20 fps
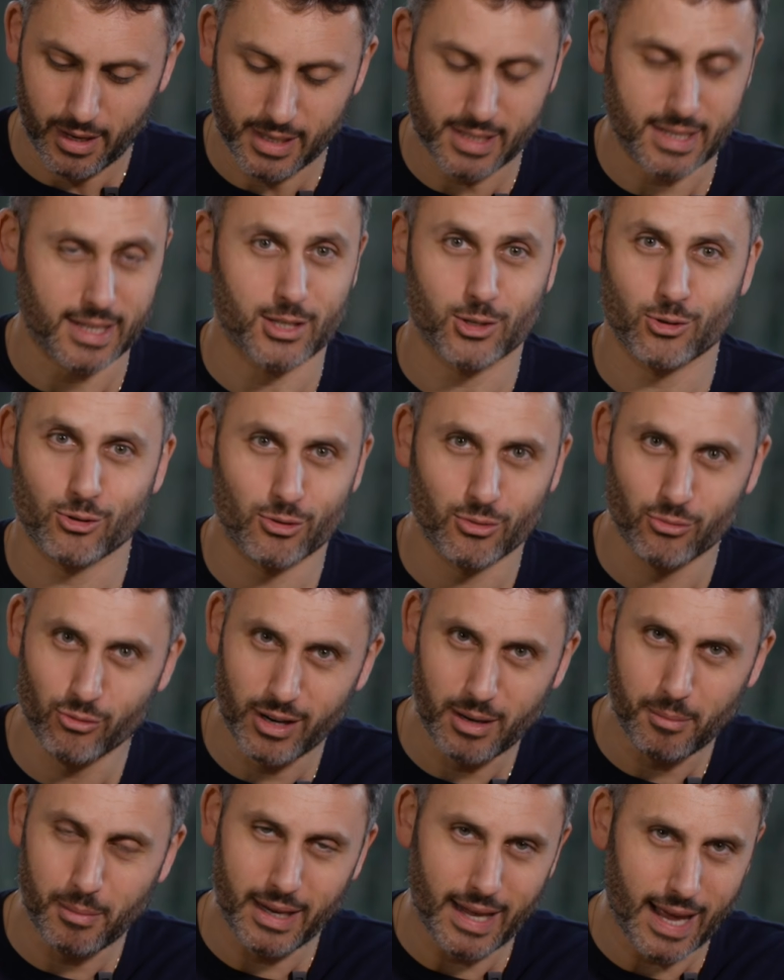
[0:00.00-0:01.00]
It's
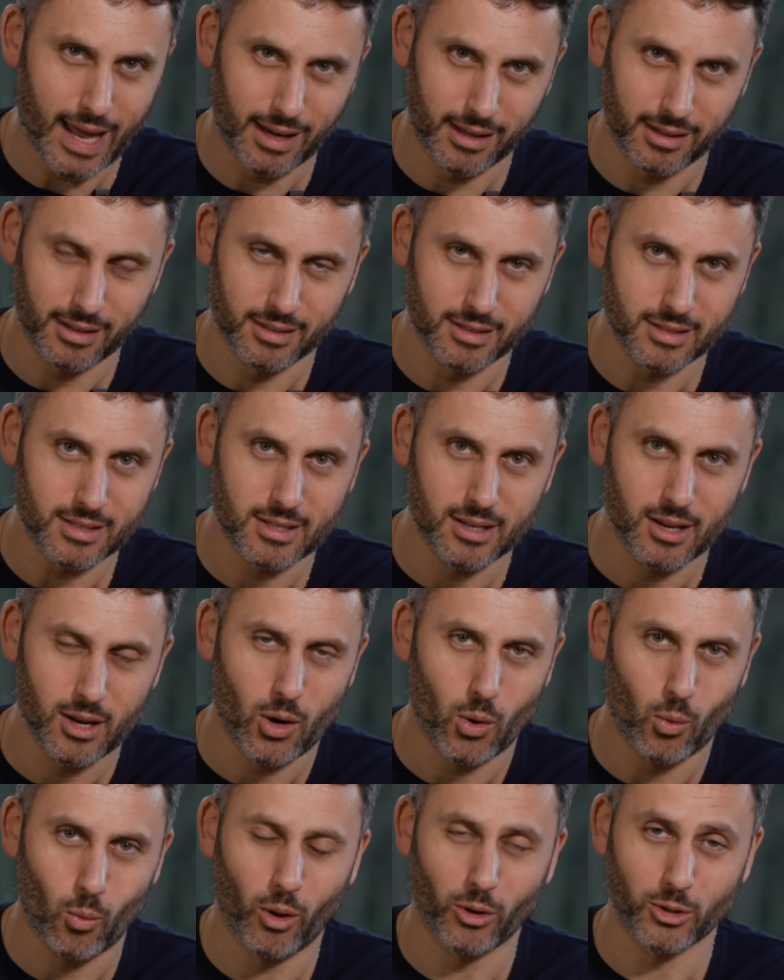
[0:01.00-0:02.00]
extremely elegant
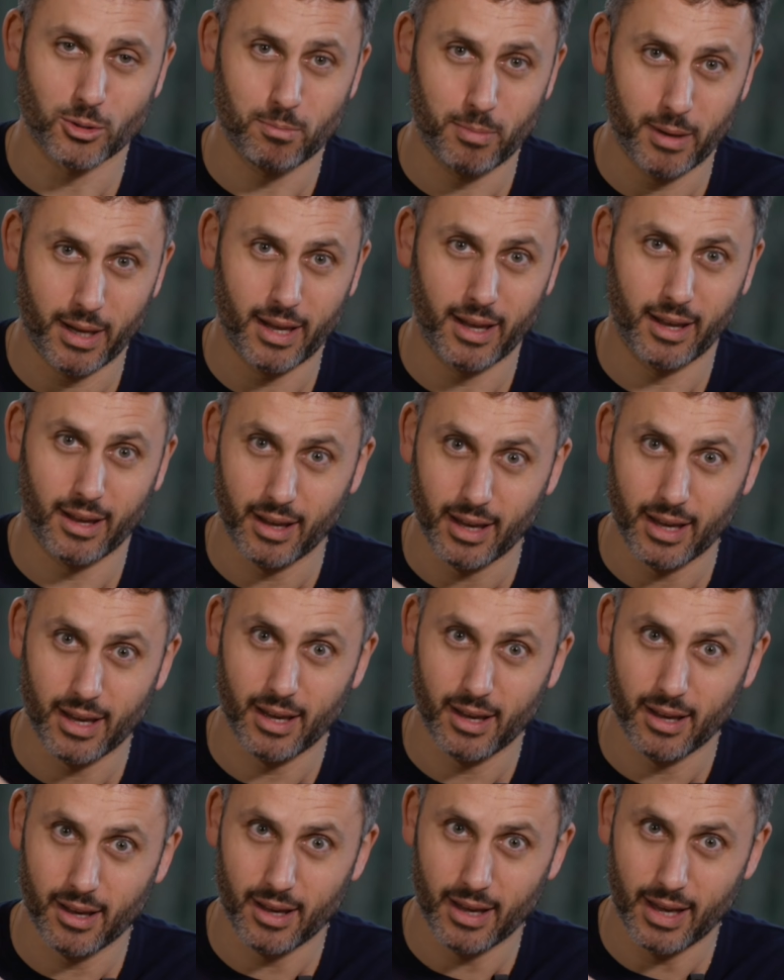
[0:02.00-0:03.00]
whilst being,
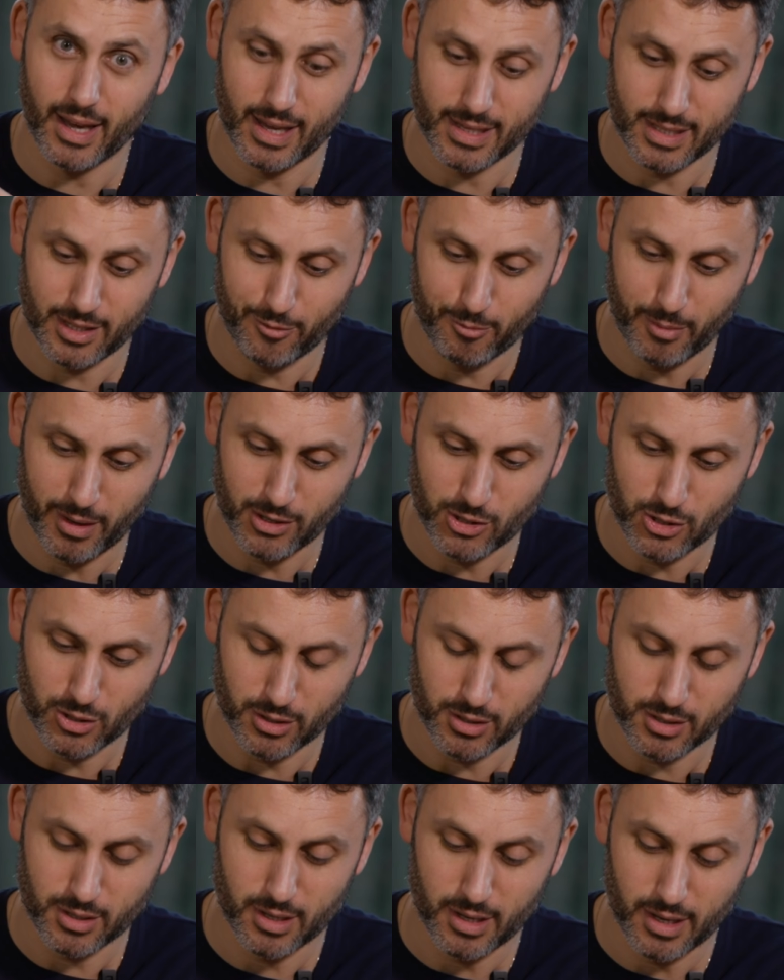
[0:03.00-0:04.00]
as I've
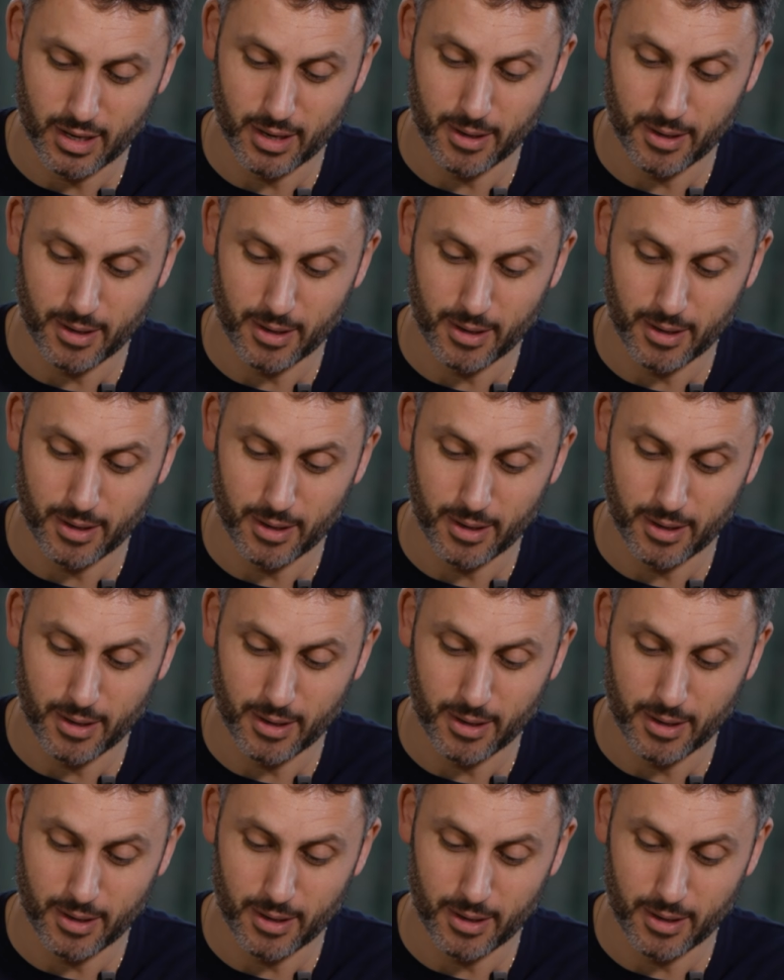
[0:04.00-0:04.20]
mentioned,